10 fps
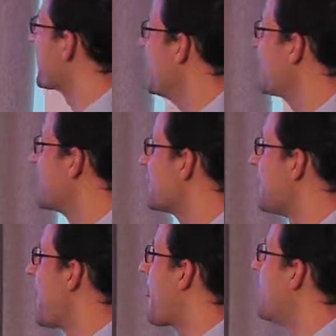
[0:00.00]
All right,
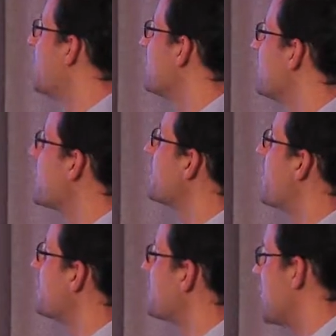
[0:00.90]
we're at
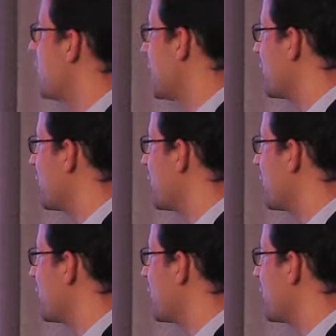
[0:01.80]
number 7